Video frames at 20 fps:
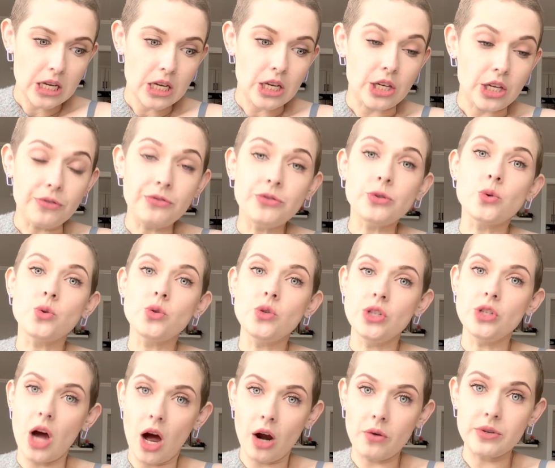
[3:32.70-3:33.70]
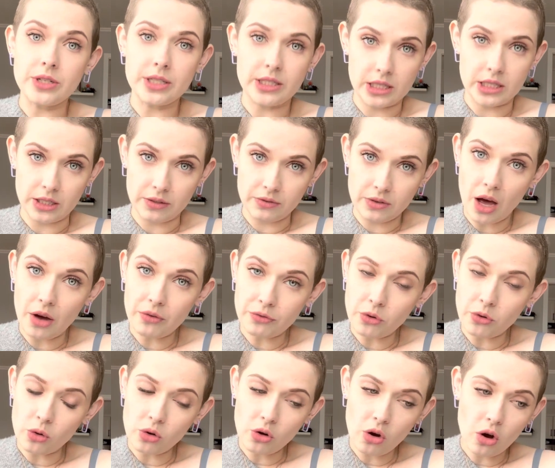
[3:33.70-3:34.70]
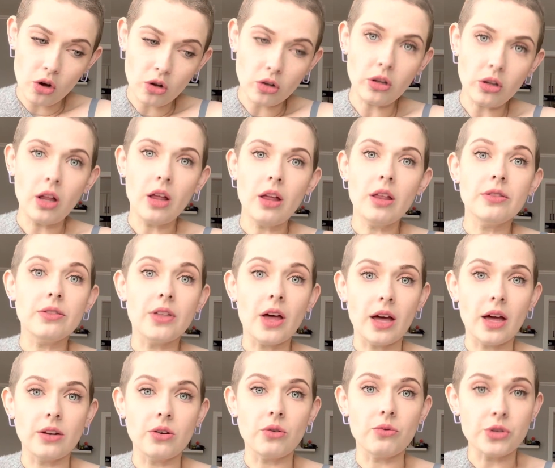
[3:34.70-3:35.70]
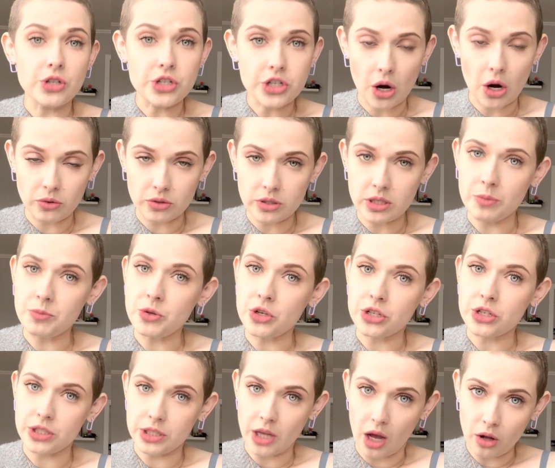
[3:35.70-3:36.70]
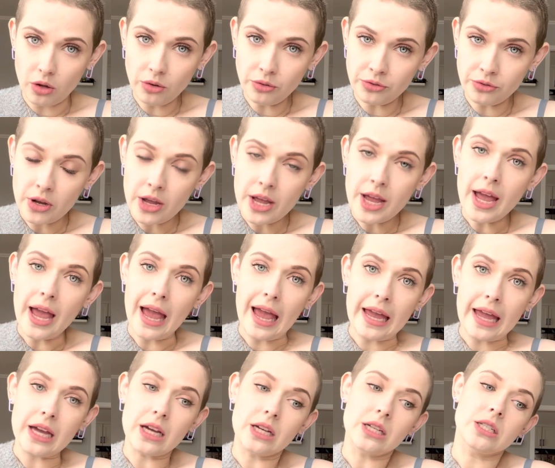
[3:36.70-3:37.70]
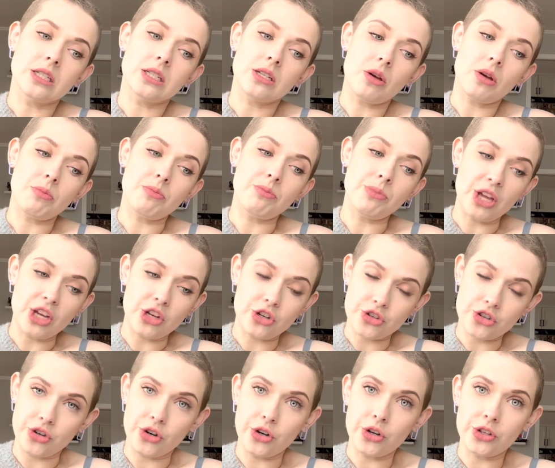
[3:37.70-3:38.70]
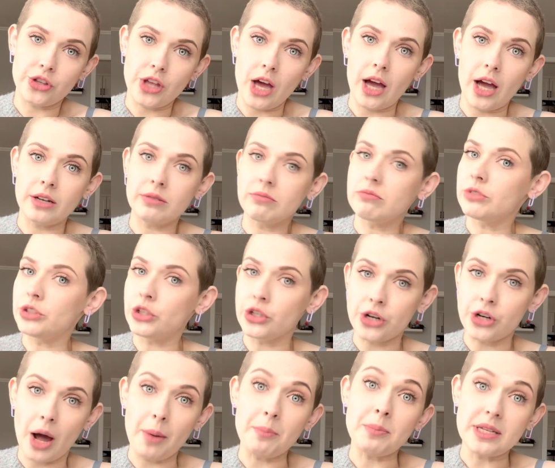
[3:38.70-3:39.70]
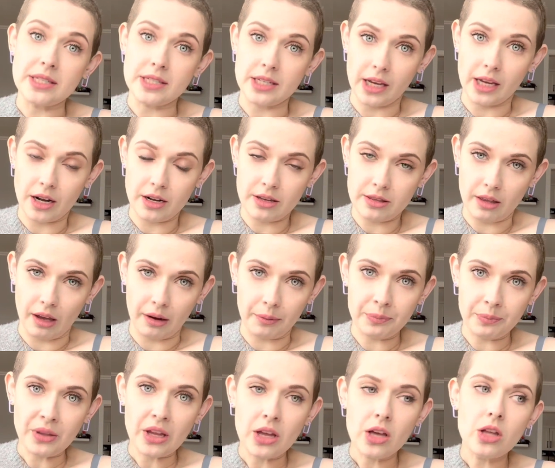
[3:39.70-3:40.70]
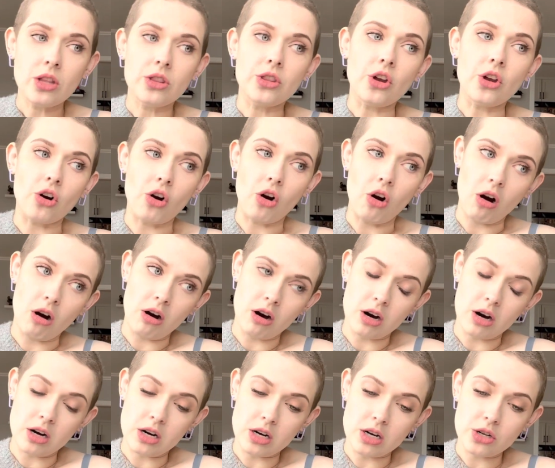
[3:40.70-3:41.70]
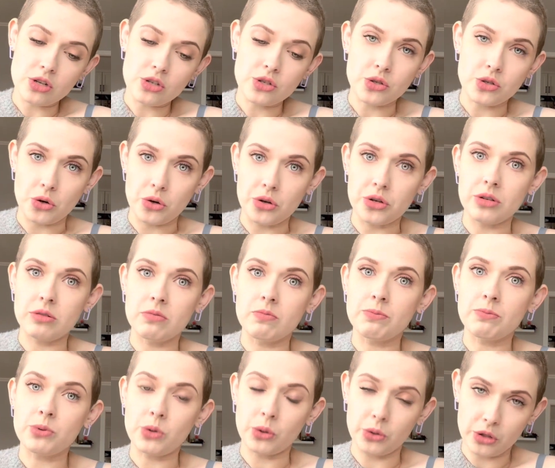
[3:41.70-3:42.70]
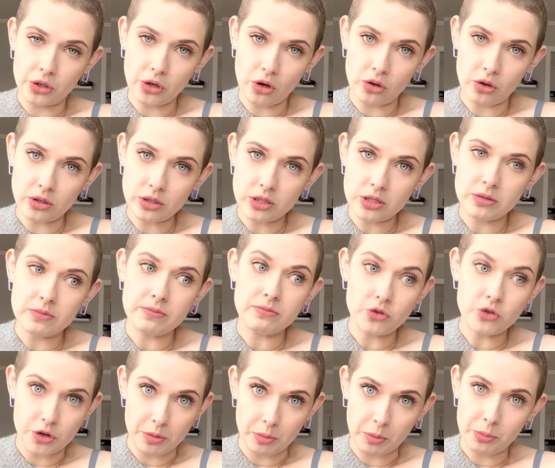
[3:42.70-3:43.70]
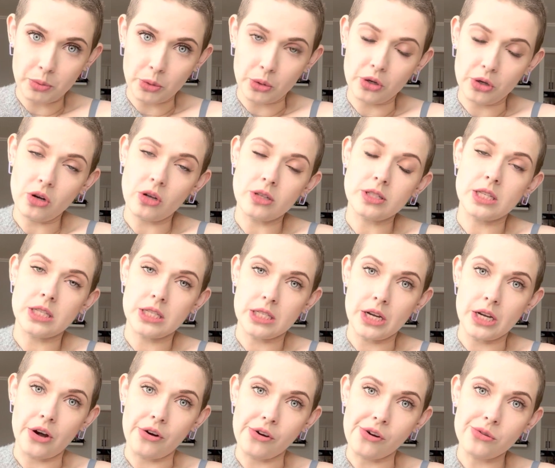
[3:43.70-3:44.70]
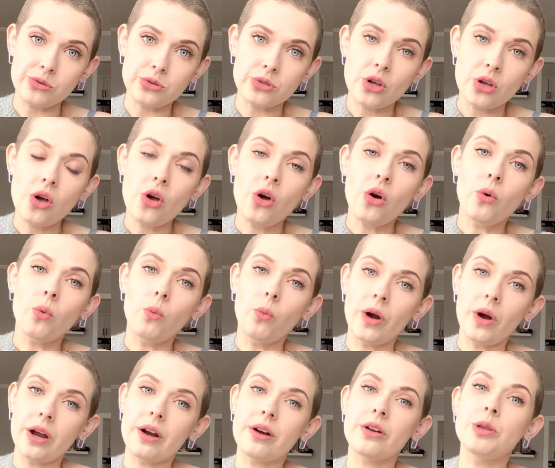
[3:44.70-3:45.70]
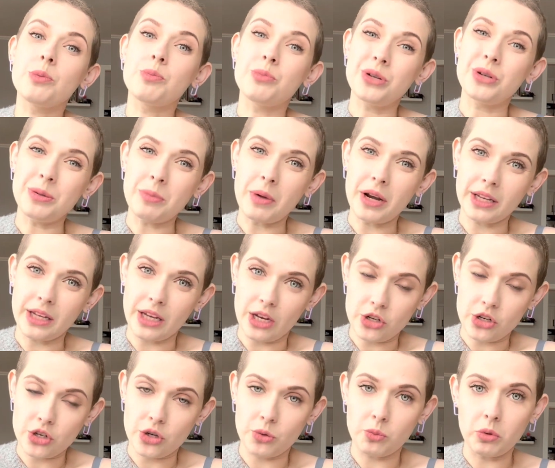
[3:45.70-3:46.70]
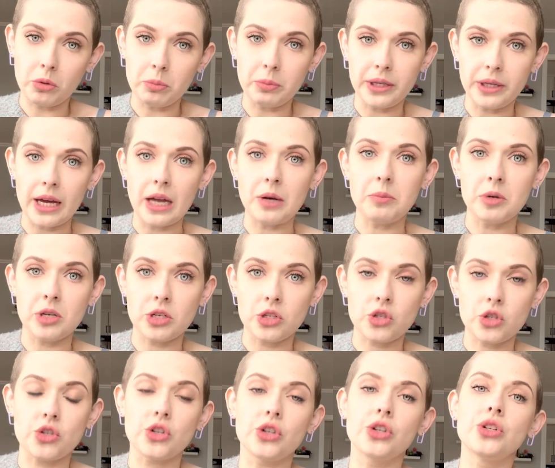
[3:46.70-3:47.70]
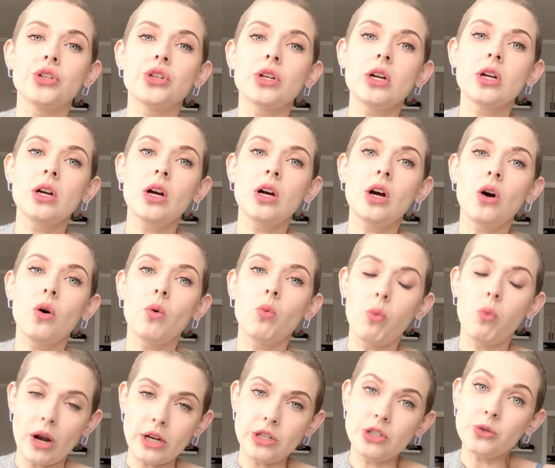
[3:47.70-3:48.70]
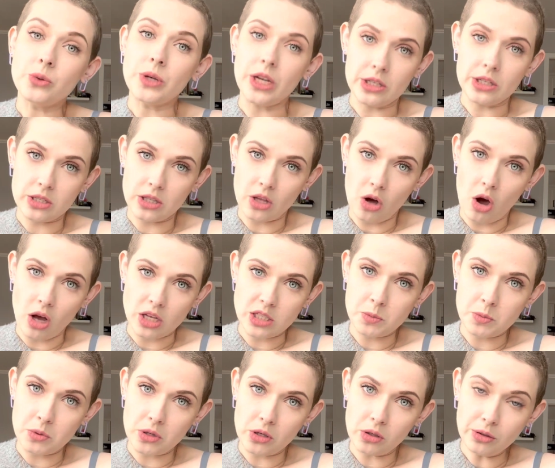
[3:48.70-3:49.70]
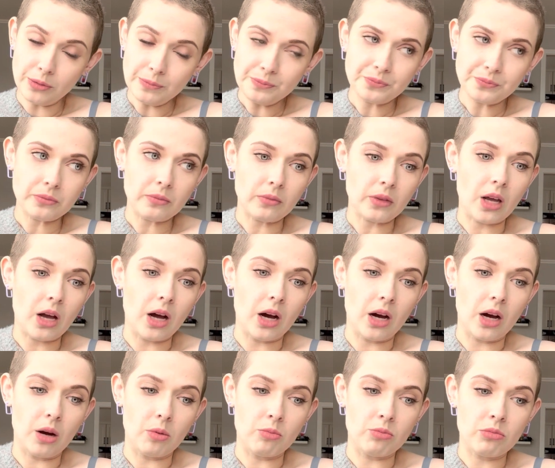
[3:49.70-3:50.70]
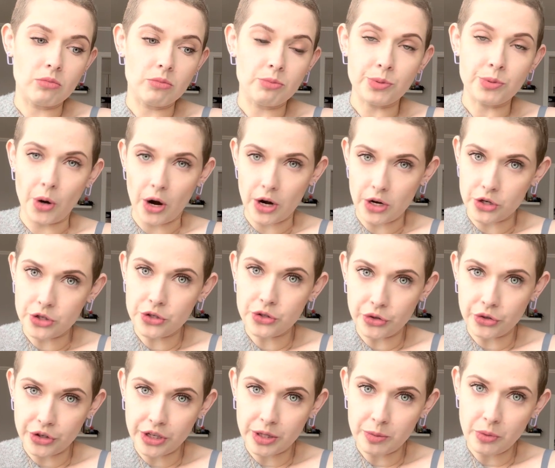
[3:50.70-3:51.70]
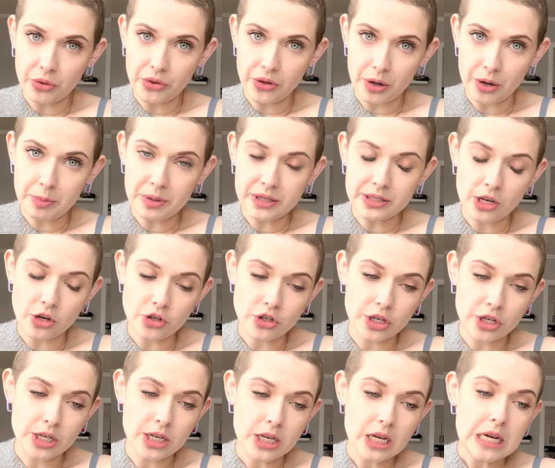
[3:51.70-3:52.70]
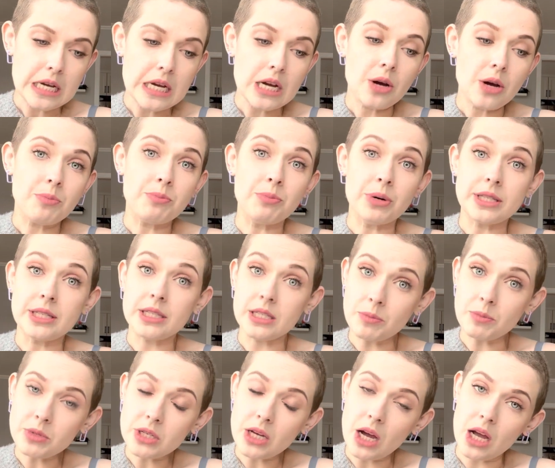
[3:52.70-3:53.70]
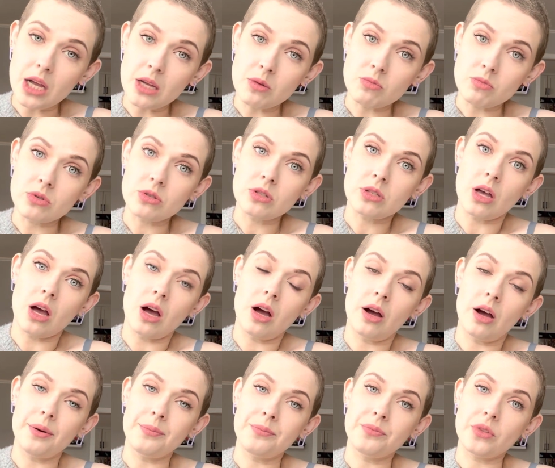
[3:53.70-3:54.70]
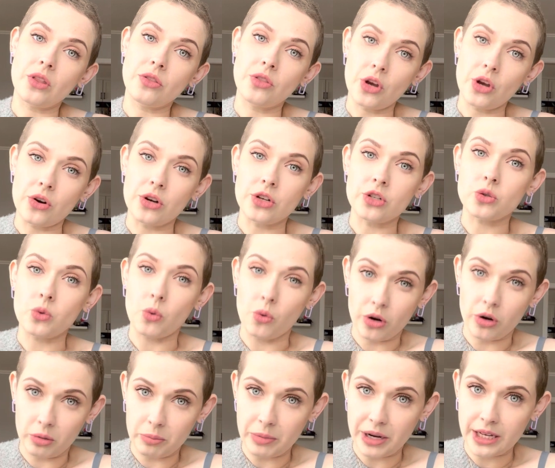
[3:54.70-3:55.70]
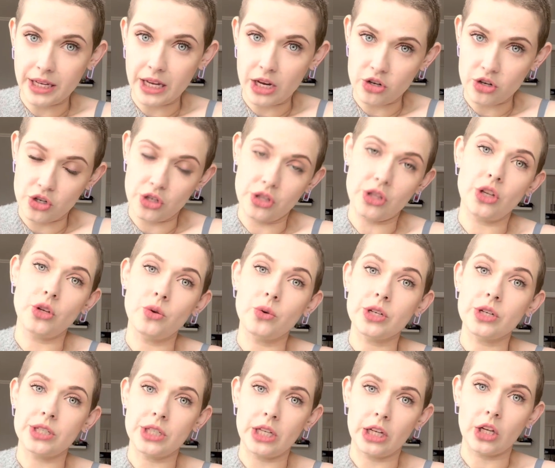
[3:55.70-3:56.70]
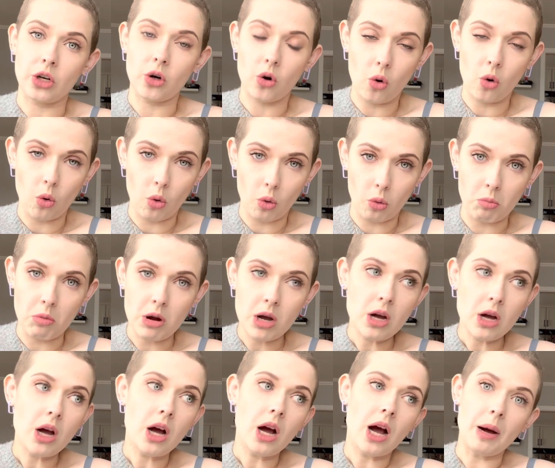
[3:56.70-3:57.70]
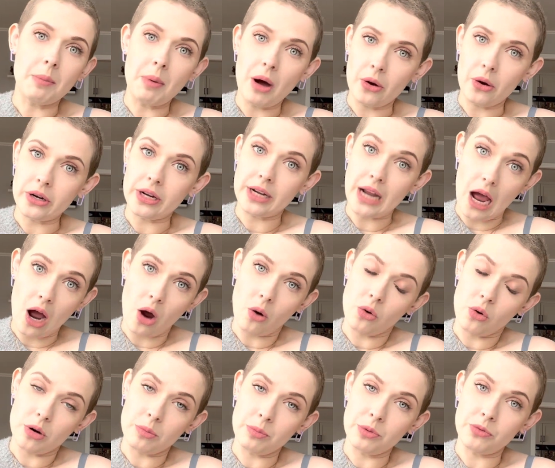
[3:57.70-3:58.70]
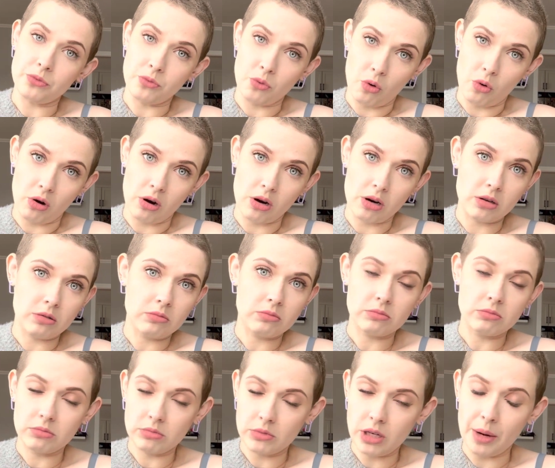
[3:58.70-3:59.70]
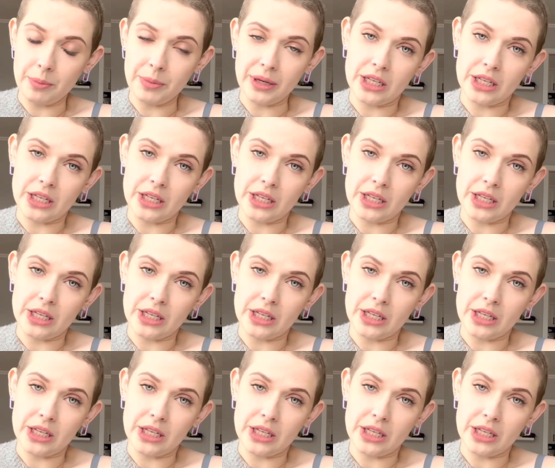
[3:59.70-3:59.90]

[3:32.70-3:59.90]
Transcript: If you do not receive that phone call, then reach out to them yourself and make sure that you're not missing anything. There are certain protocols, treatment protocols and scenarios where the pre-medication will be administered when you get to the hospital prior to your chemotherapy session. But sometimes there is oral medication that you could take at home about an hour before coming